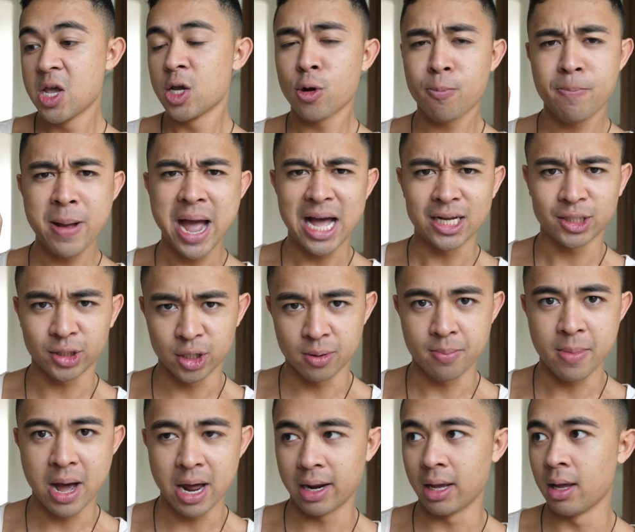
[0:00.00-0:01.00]
You're
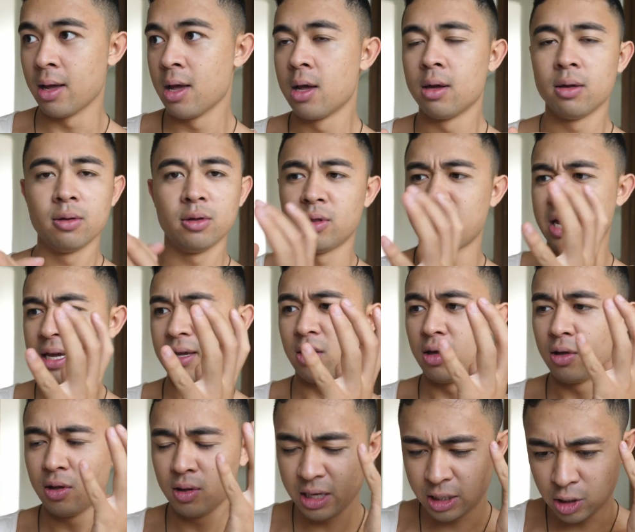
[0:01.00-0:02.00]
passionate about it,
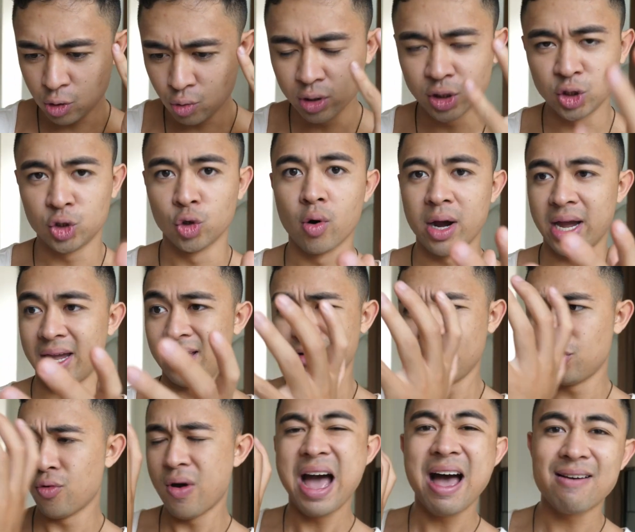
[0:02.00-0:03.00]
like, like you enjoy it.
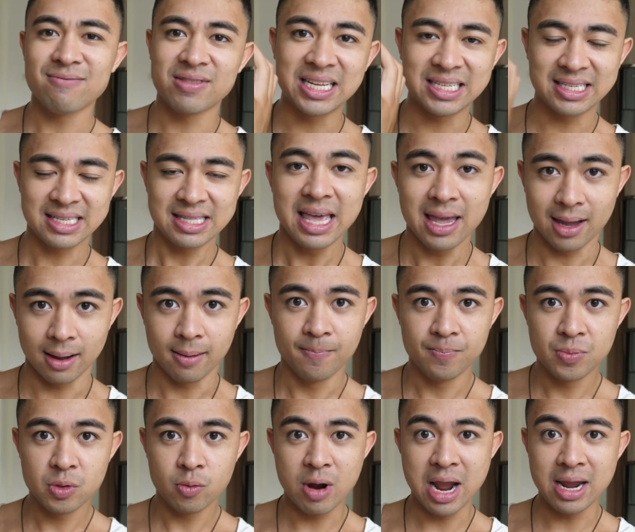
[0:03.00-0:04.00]
You have this
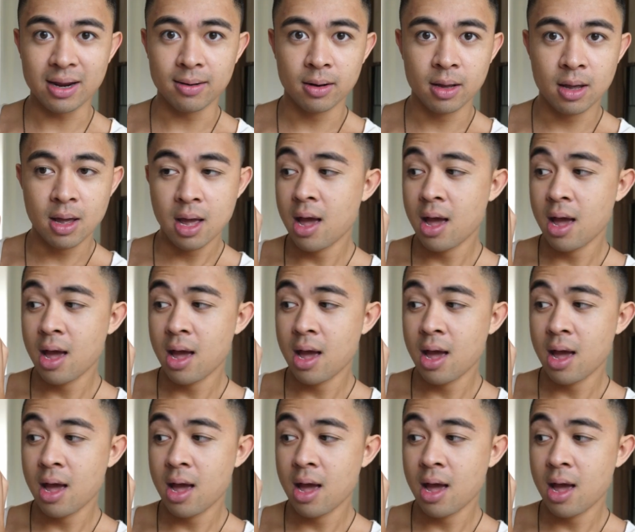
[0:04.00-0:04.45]
thing, right?